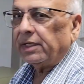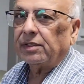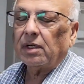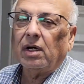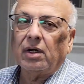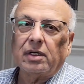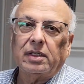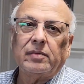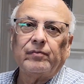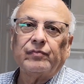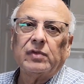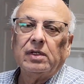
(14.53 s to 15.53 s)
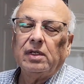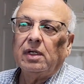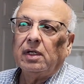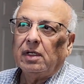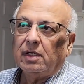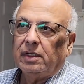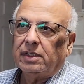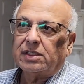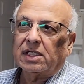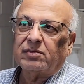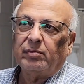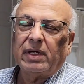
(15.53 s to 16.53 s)
it on, it
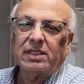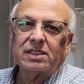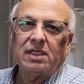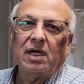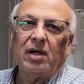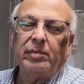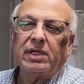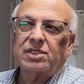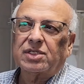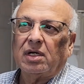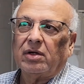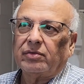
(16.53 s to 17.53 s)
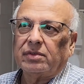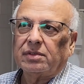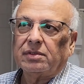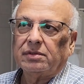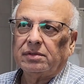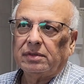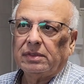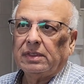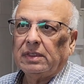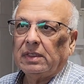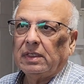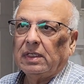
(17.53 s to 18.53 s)
just makes a humming sound,
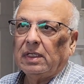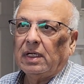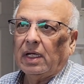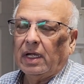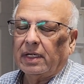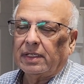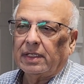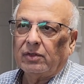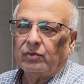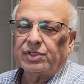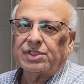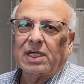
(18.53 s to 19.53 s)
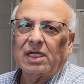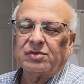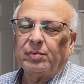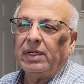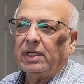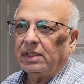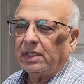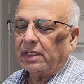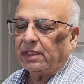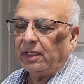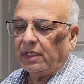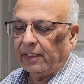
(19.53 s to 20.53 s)
and which tells me that
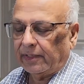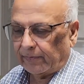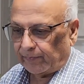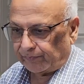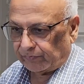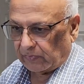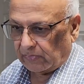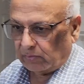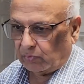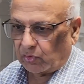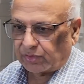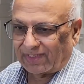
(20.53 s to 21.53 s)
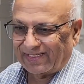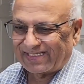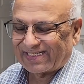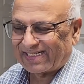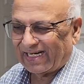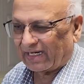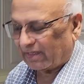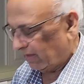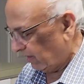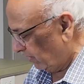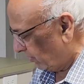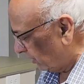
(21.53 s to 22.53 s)
the motor is stuck. You know,